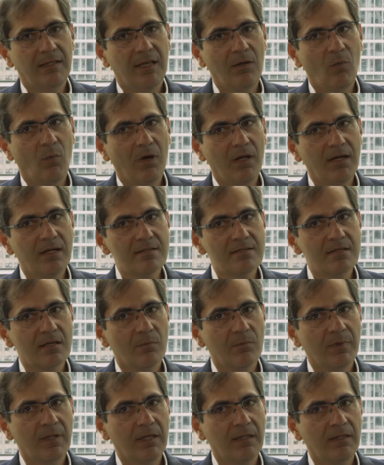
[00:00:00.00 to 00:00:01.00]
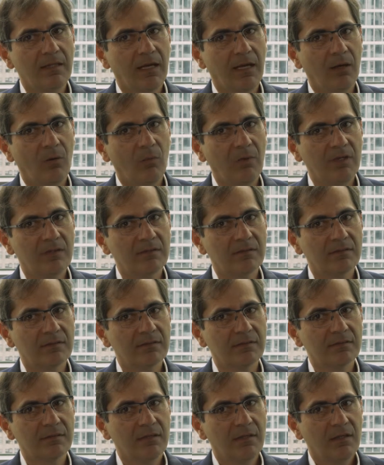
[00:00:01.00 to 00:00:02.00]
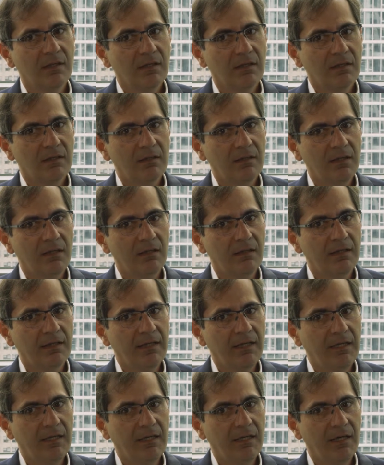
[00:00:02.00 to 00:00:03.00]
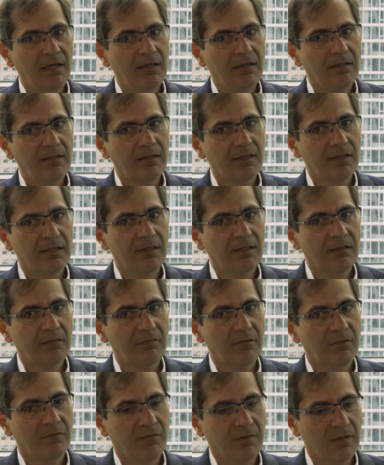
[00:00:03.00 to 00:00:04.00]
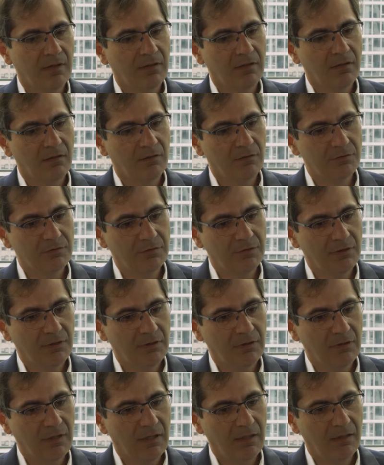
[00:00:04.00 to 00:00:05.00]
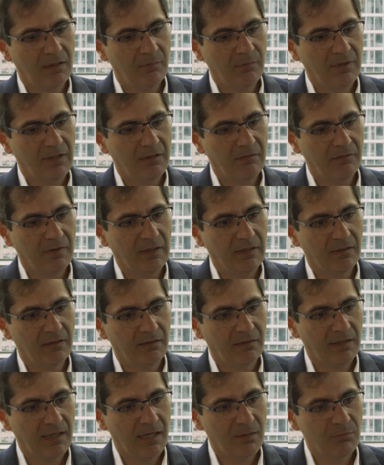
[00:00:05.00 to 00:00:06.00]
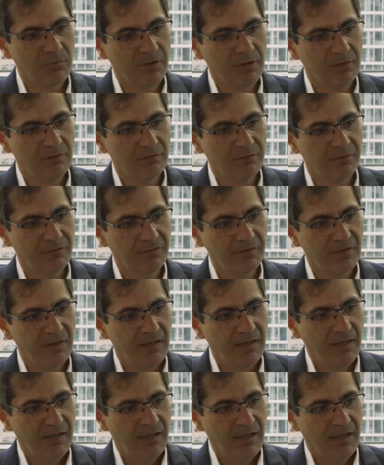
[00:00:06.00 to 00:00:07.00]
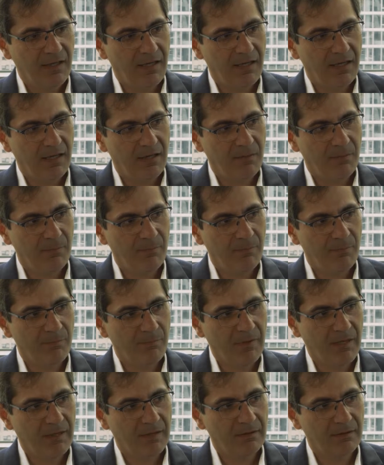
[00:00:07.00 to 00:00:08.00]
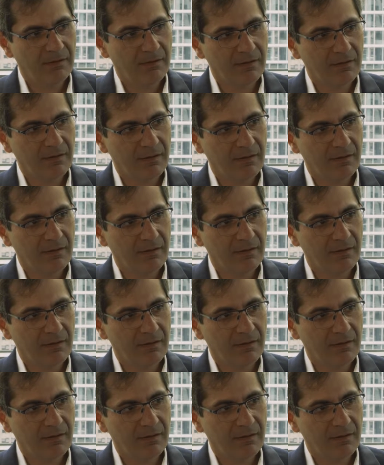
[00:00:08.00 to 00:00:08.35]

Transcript: They wanted something that was clearly indicative of their culture, being very collaborative, and